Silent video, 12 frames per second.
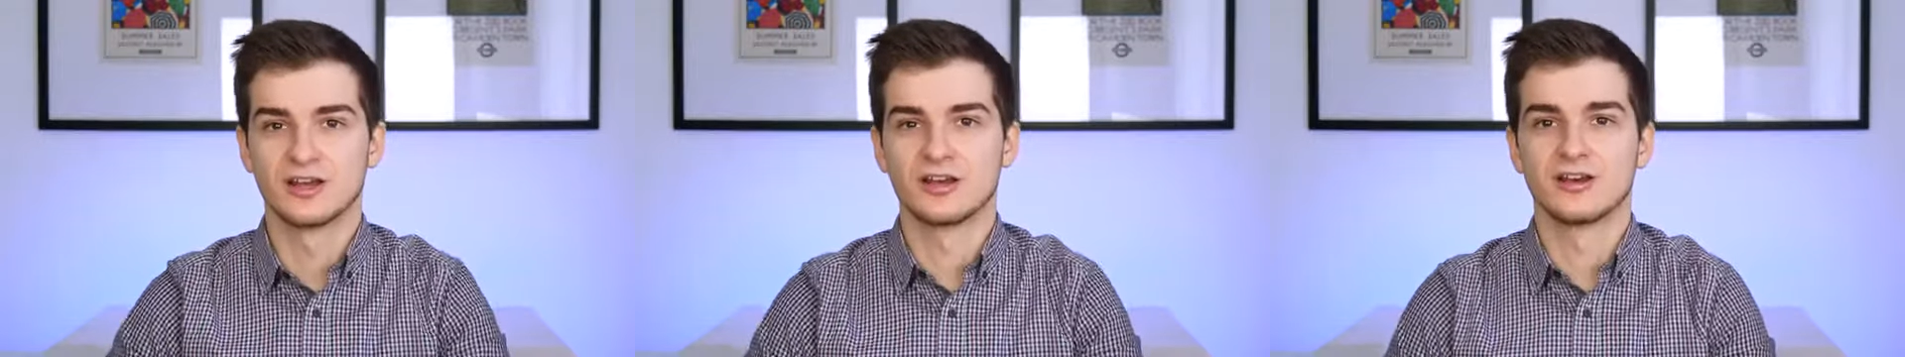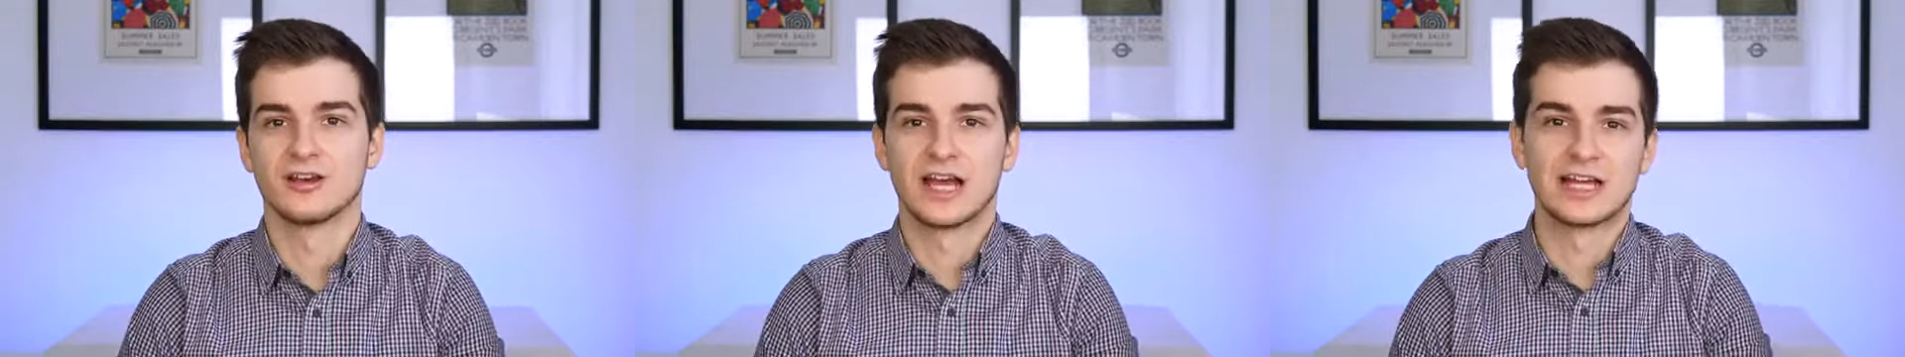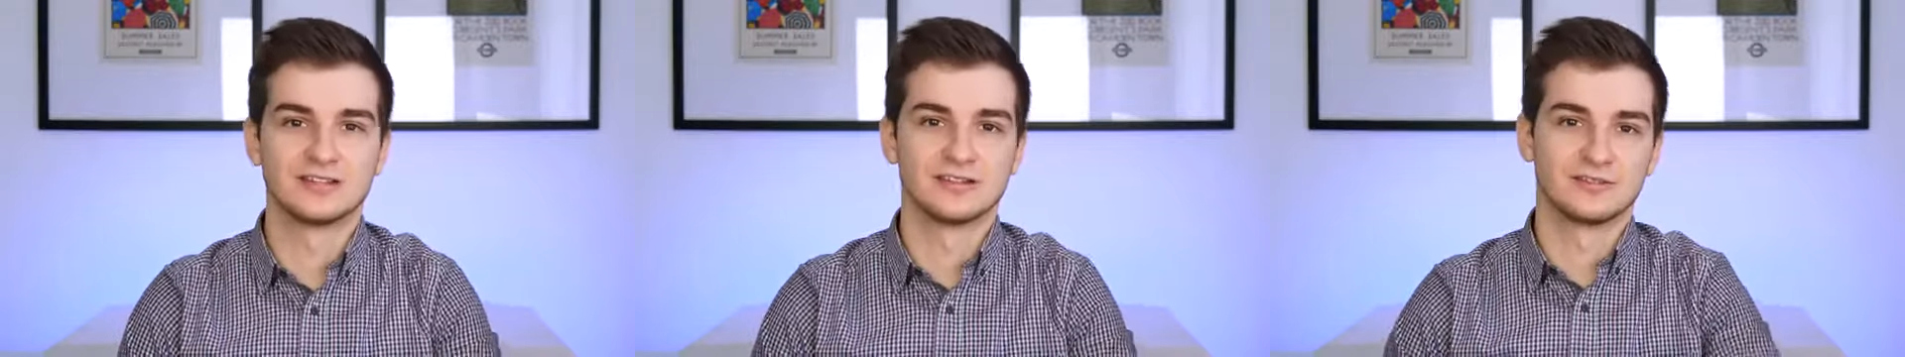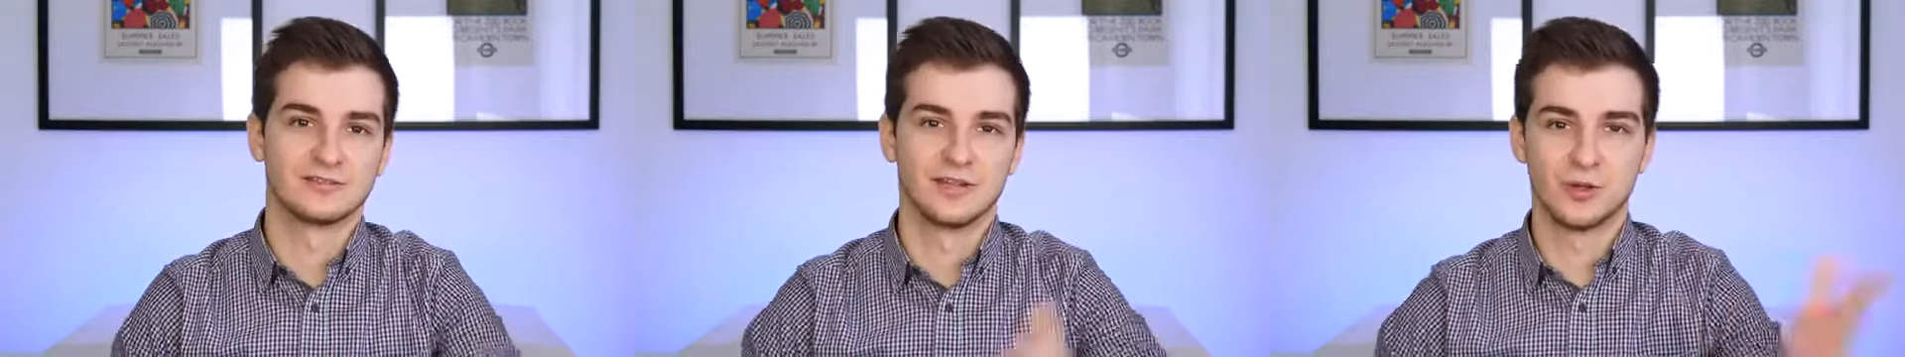
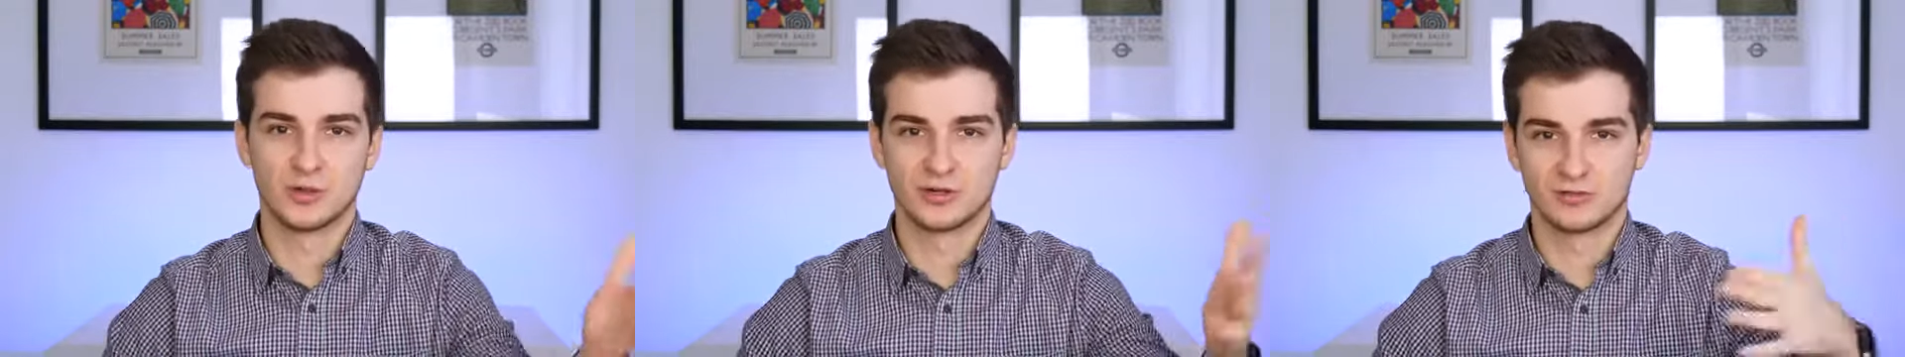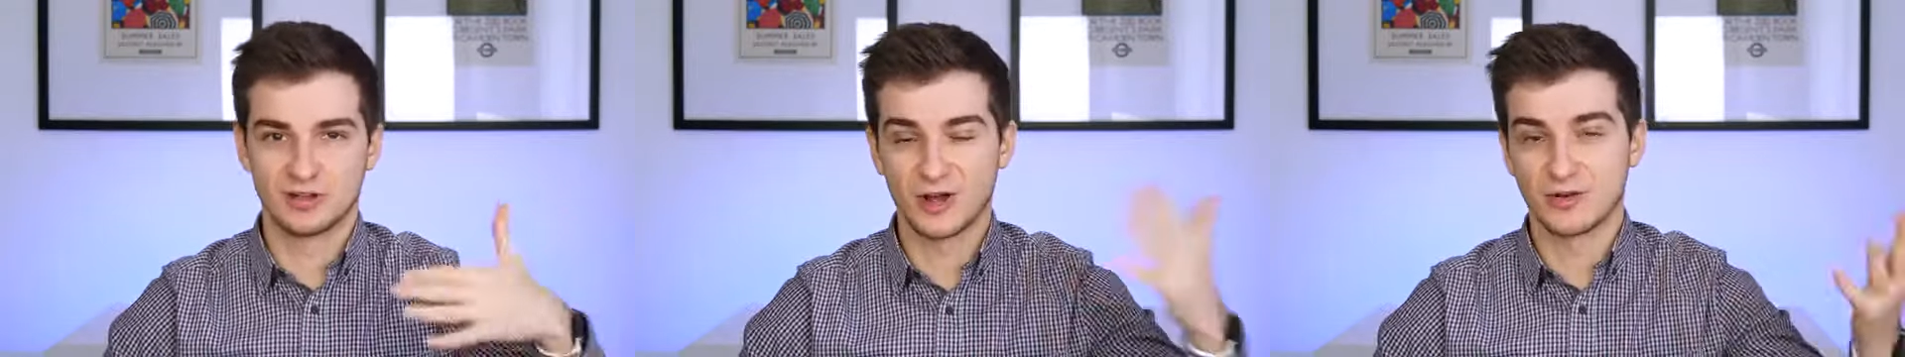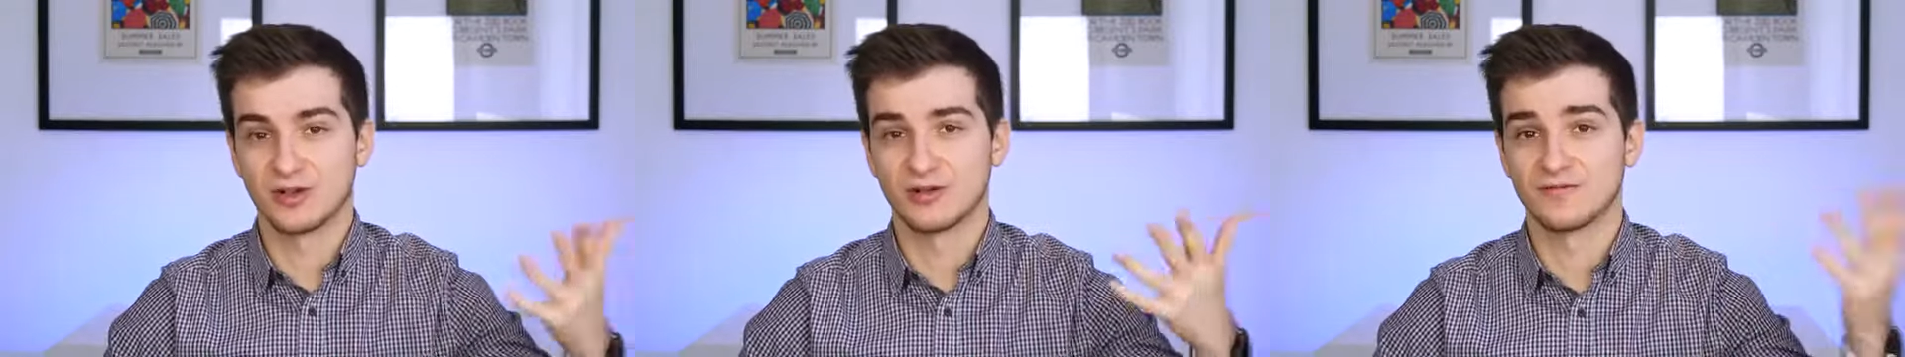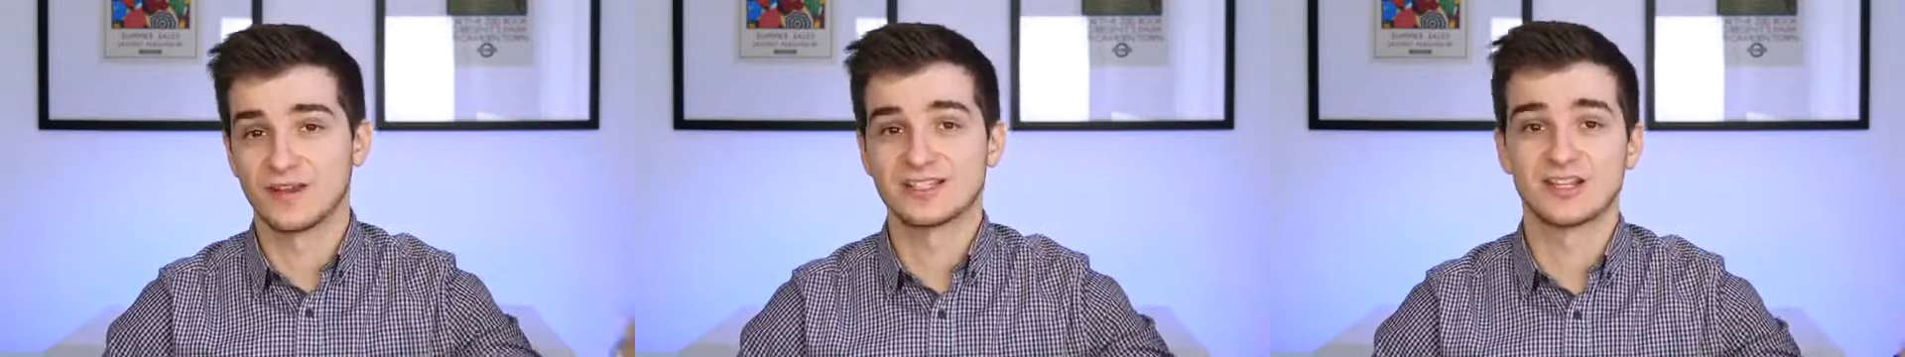and they were counting
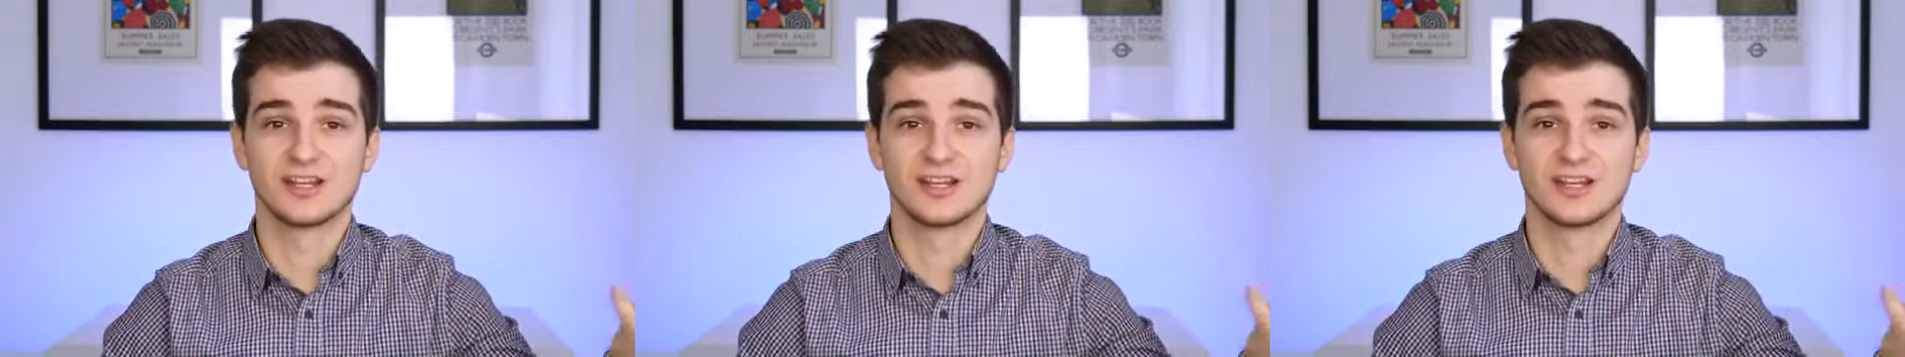on Face